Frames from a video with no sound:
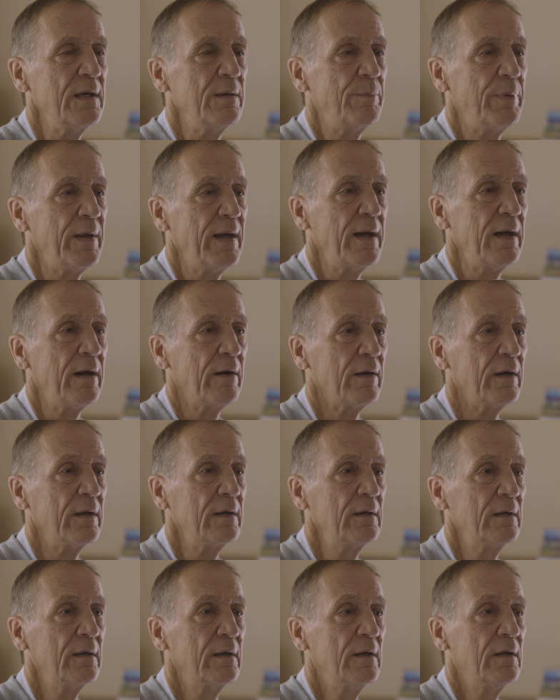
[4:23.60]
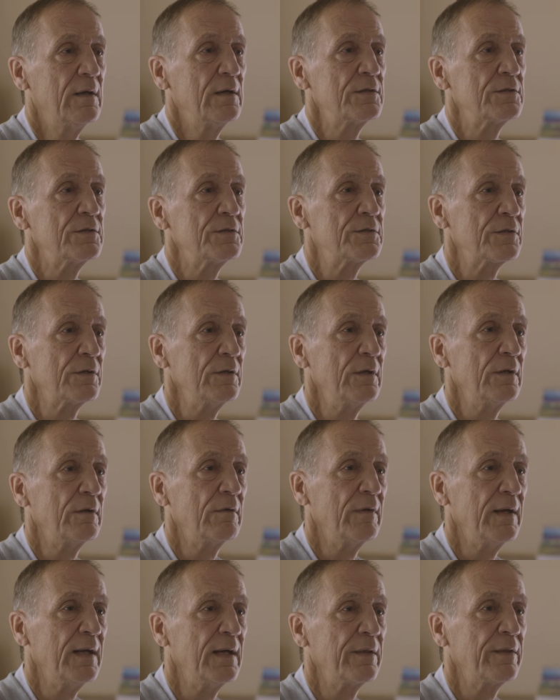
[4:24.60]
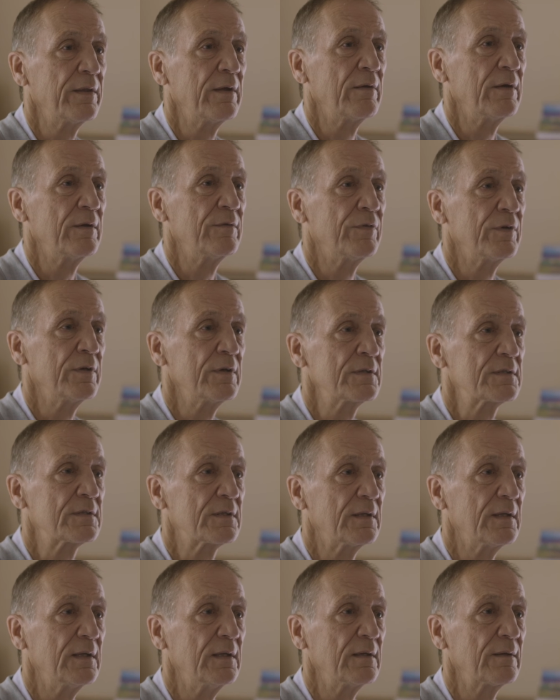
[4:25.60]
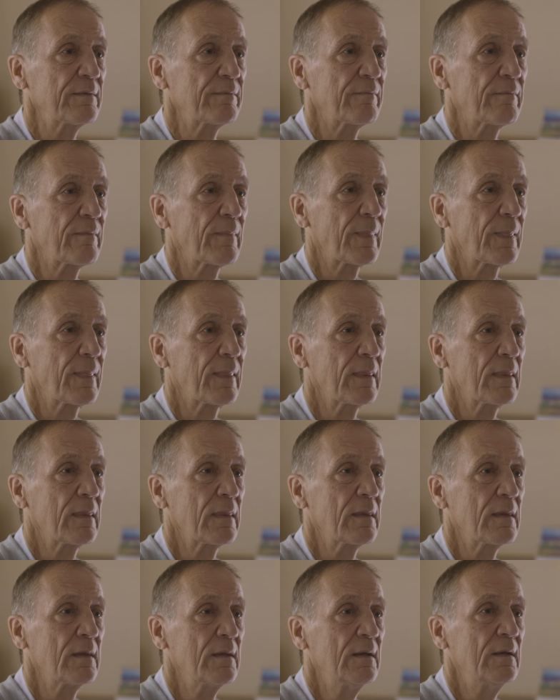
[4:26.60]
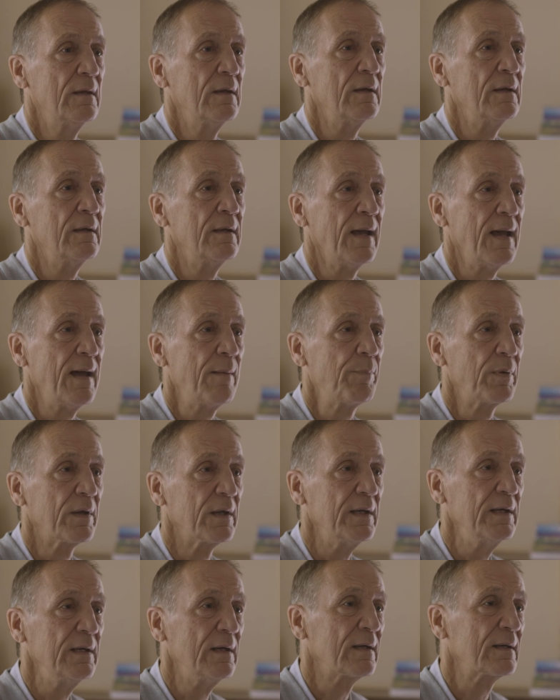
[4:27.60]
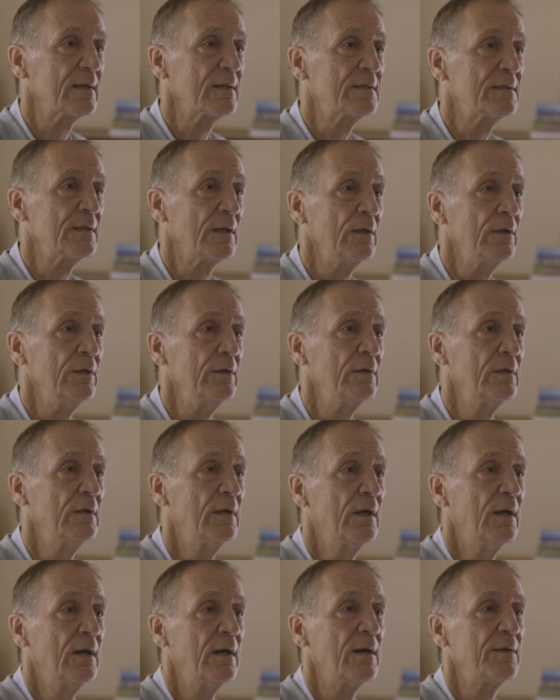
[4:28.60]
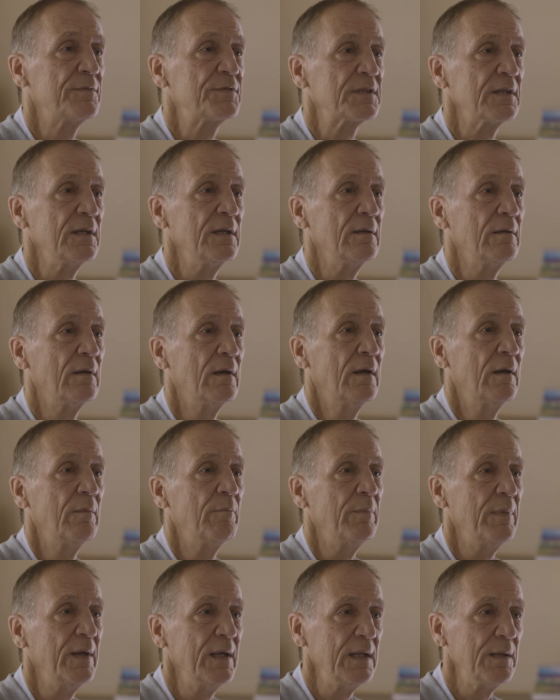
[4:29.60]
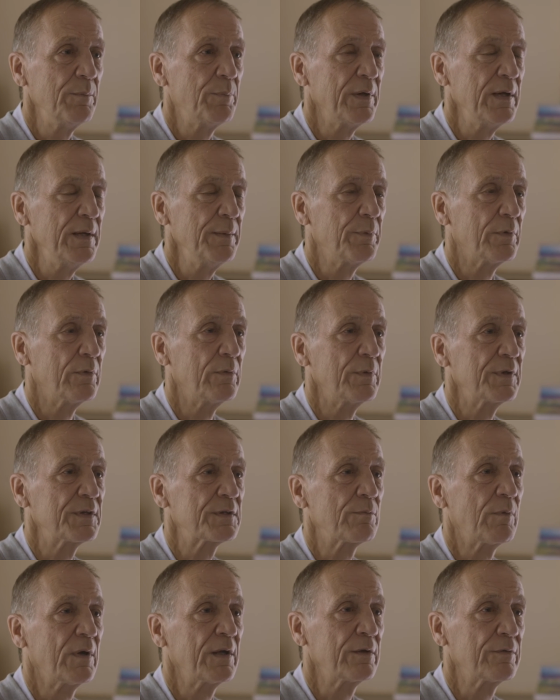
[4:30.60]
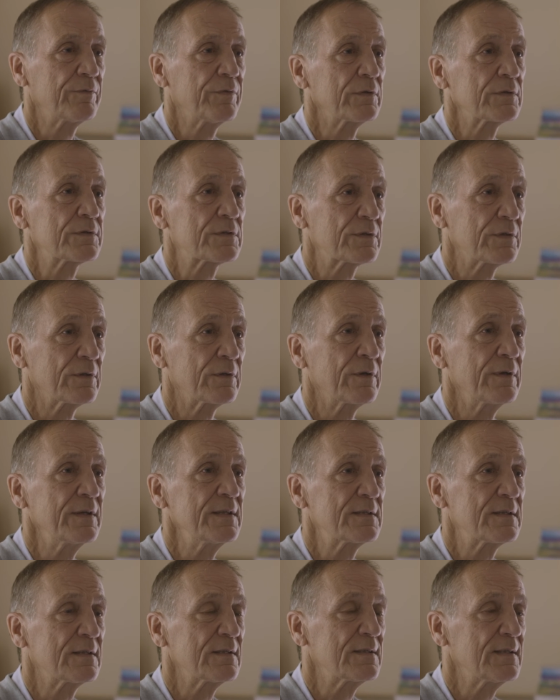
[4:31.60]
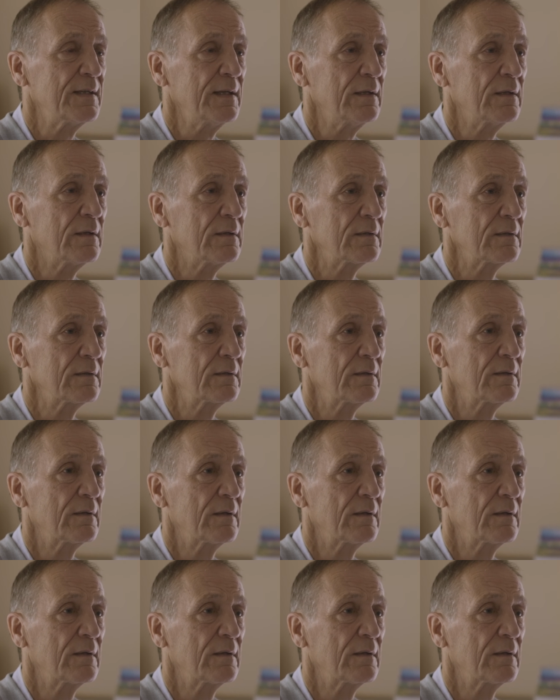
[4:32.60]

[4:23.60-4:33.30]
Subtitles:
their power to turn around their adversity. And happily, I can tell you, I've seen many people with wonderful stories to tell.